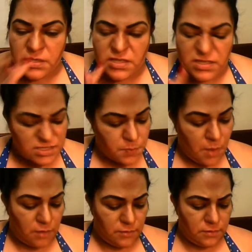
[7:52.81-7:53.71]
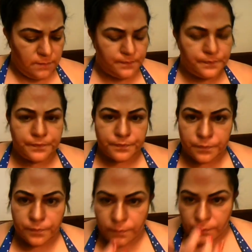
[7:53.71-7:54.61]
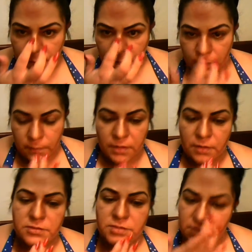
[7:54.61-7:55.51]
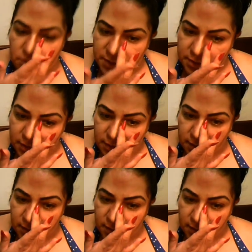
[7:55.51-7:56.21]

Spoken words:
smaller. Right now it's a little bit thick.